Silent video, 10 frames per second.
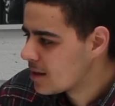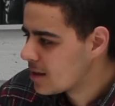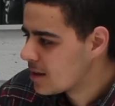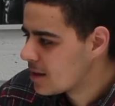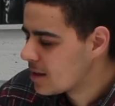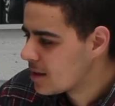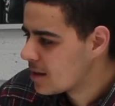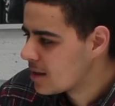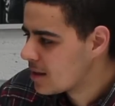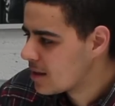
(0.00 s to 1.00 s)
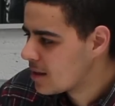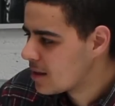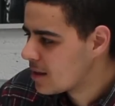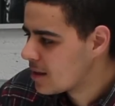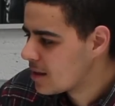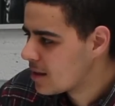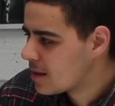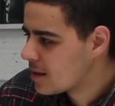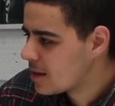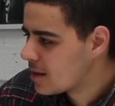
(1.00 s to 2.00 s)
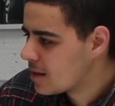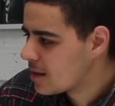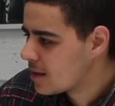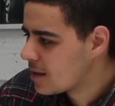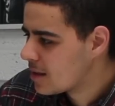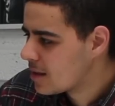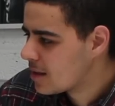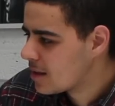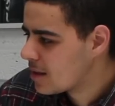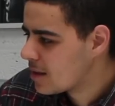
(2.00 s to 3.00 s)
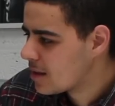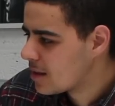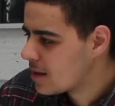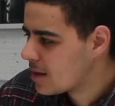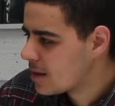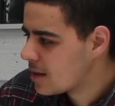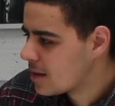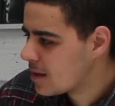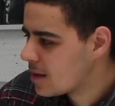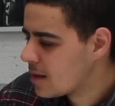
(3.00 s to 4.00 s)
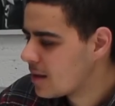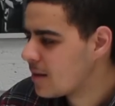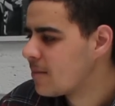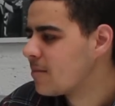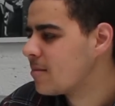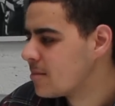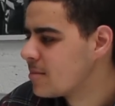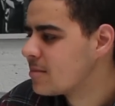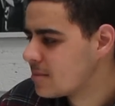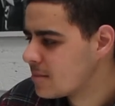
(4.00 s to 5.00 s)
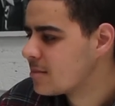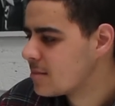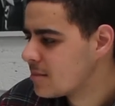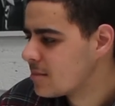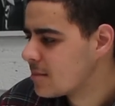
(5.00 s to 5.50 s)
This person isn't speaking.